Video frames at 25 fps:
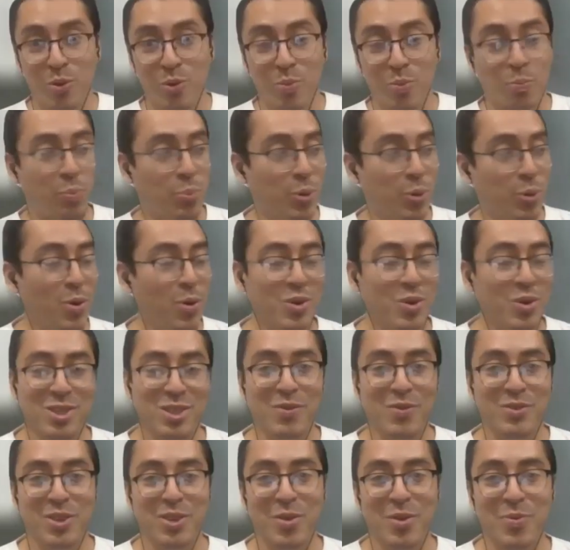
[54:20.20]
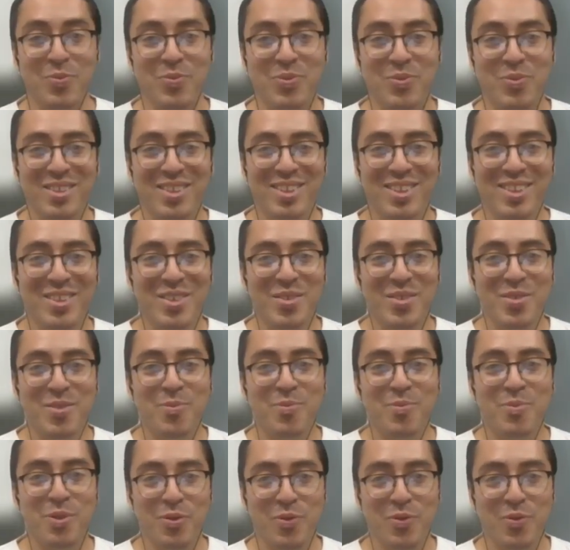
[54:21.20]
don't blow ourselves up
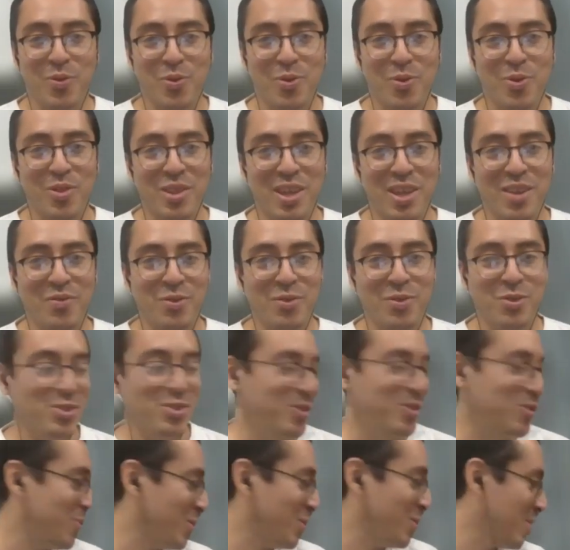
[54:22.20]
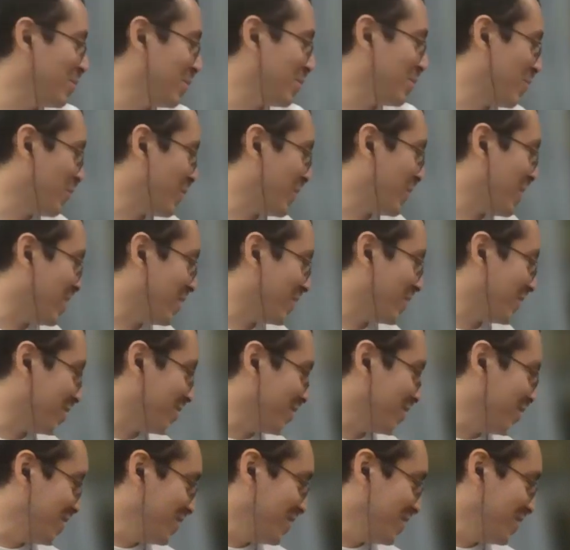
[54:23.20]
before that future becomes a reality.